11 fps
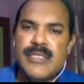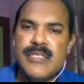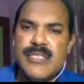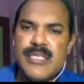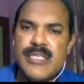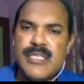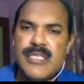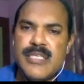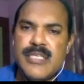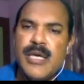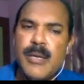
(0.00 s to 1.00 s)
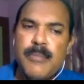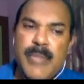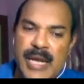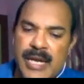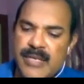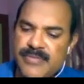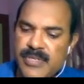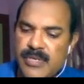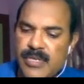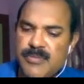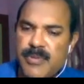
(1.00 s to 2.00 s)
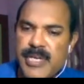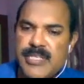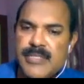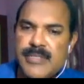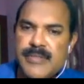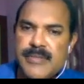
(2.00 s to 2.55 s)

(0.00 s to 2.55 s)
This is mallet finger sprain.